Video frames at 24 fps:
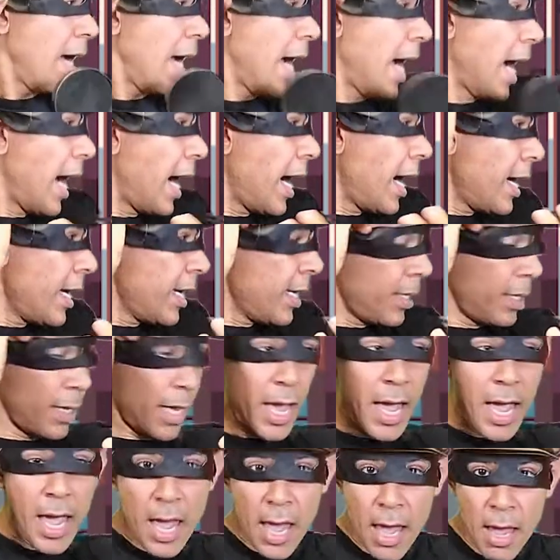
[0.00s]
I
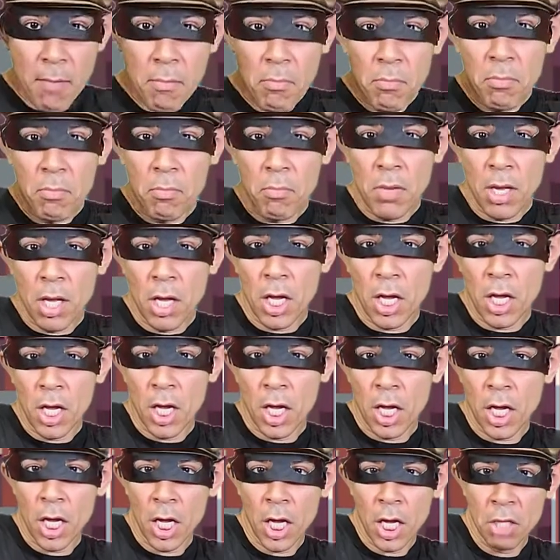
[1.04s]
am
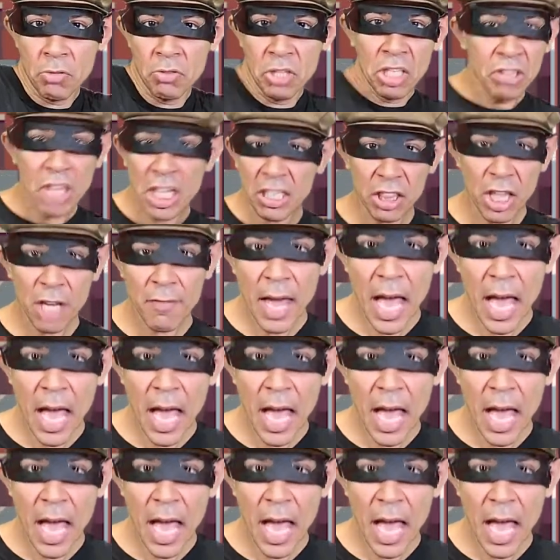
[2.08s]
uh, Detective